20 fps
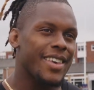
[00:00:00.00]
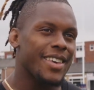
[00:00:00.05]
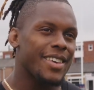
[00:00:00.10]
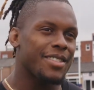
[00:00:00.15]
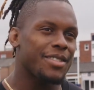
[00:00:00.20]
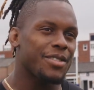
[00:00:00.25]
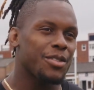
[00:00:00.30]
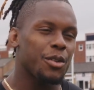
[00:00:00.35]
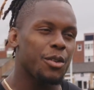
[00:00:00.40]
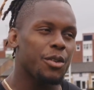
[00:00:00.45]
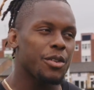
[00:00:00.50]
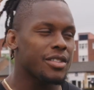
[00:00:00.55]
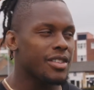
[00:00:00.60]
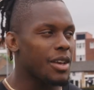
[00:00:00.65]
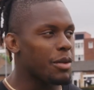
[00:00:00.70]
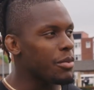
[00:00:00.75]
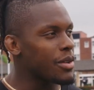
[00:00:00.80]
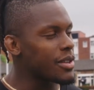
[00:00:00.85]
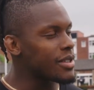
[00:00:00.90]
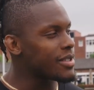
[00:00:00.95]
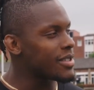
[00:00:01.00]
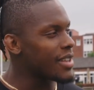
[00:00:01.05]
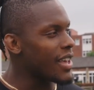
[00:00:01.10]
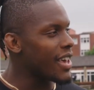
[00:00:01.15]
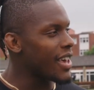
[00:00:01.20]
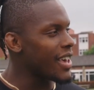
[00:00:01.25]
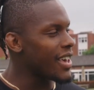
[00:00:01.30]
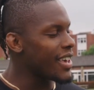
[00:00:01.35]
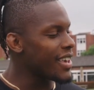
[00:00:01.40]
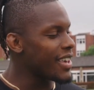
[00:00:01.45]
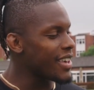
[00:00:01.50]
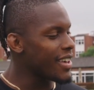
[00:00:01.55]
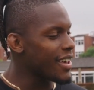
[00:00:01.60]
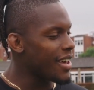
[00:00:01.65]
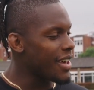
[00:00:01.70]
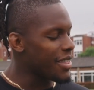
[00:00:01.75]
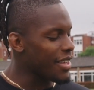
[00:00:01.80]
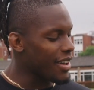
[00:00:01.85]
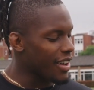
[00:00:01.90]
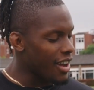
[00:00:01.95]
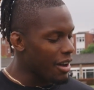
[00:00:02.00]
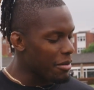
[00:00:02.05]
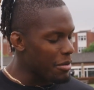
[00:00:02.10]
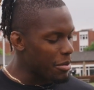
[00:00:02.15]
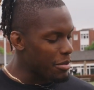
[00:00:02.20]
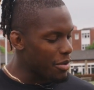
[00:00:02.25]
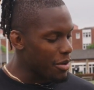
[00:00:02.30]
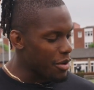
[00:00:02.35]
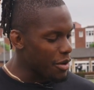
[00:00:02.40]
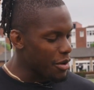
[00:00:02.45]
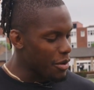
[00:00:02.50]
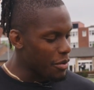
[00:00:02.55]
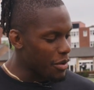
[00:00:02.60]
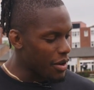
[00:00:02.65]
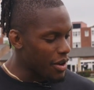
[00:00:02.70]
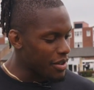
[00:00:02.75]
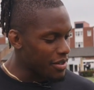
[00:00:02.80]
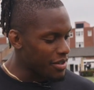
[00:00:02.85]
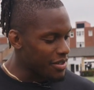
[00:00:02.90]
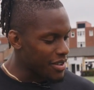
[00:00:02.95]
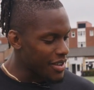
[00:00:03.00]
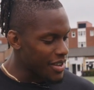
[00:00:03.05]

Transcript: saw someone say, I can't remember who it was,